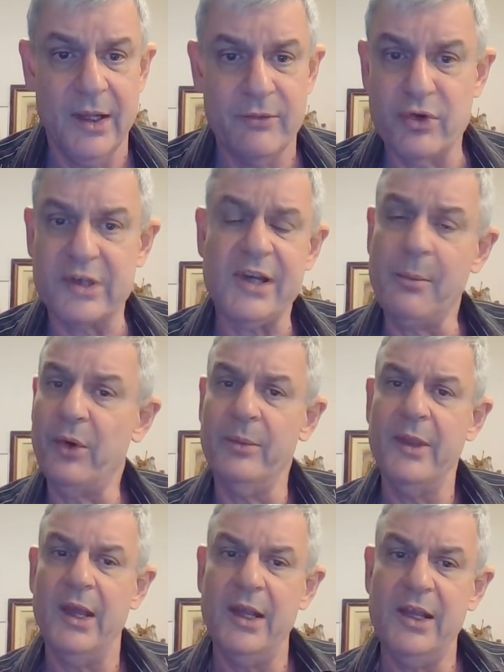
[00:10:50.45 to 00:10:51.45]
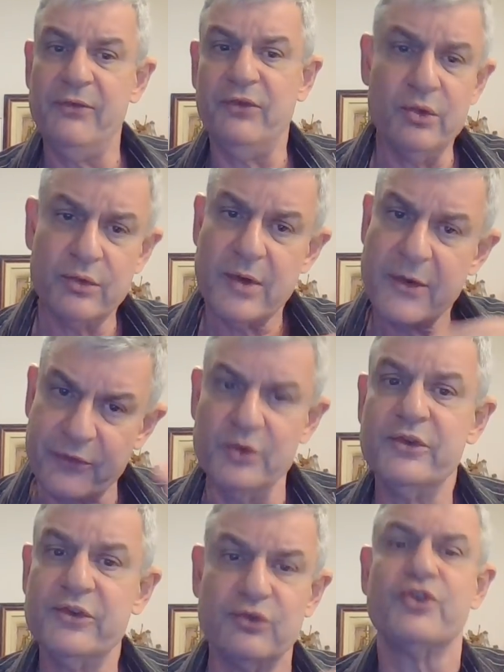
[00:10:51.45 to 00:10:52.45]
For example, if you
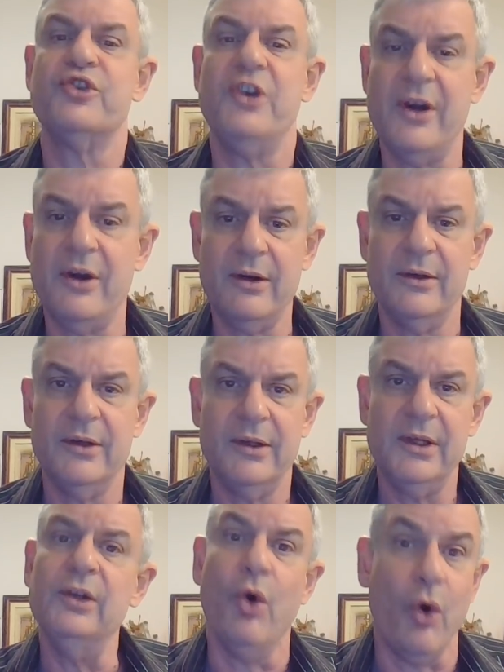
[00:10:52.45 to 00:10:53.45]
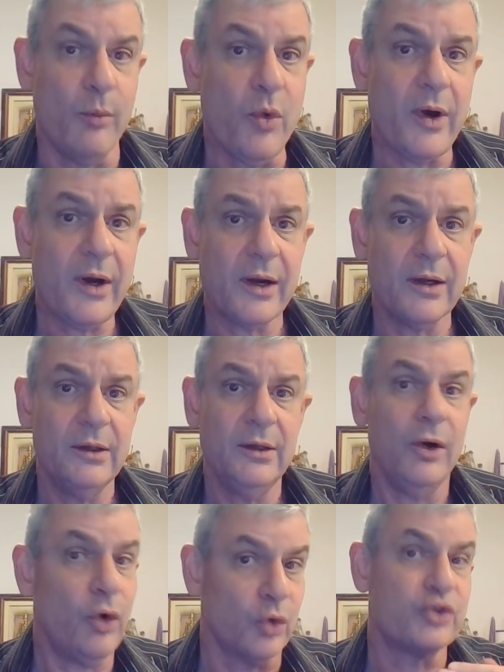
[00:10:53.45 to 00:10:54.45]
refuse to share in homework
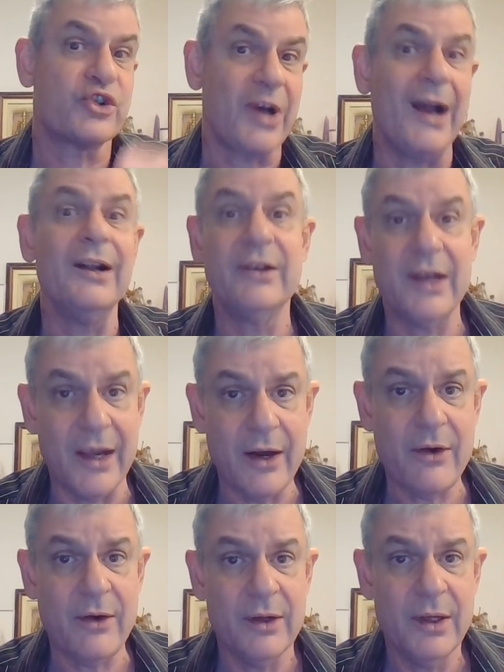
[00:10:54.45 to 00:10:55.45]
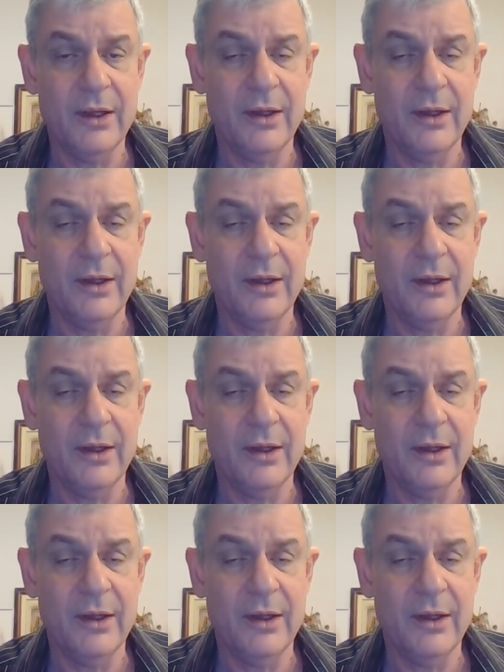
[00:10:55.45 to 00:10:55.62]
or childcare